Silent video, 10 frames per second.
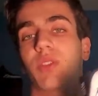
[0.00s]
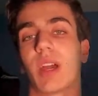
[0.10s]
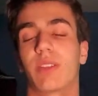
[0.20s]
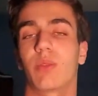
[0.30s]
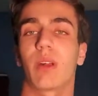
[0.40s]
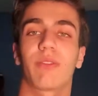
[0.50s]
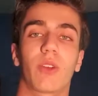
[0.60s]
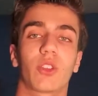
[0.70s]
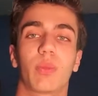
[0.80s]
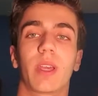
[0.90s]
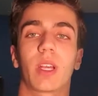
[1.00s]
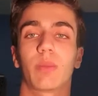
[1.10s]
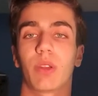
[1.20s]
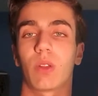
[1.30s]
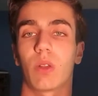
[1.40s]
I did my first
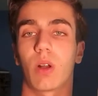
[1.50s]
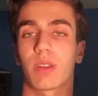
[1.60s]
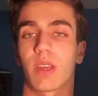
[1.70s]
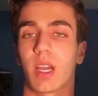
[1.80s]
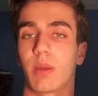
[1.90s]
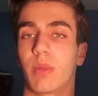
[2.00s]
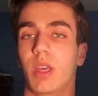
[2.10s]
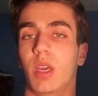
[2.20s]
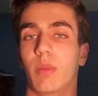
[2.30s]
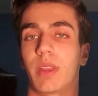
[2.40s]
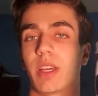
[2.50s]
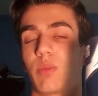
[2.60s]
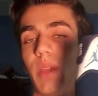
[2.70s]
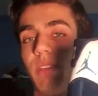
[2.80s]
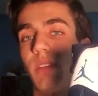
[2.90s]
pickup in a long time, but that's
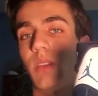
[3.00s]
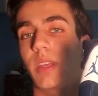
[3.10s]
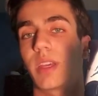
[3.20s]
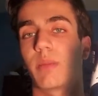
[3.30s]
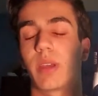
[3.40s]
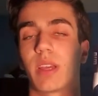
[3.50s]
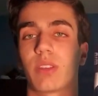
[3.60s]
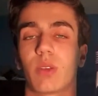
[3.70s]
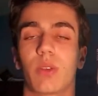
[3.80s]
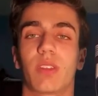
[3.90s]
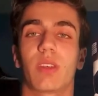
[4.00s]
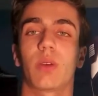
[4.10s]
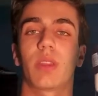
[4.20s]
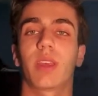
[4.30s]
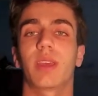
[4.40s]
basically it, man. So
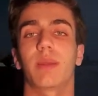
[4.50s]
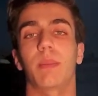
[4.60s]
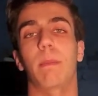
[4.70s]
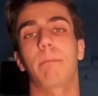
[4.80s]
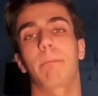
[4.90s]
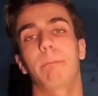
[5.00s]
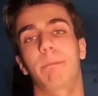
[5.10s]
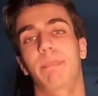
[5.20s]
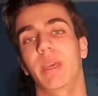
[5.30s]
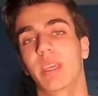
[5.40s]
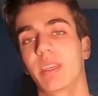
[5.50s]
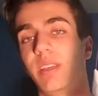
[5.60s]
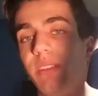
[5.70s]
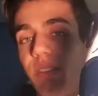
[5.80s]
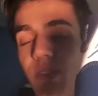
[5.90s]
until then,
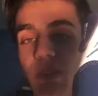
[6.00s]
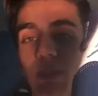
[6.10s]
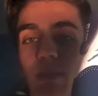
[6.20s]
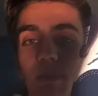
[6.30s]
peace.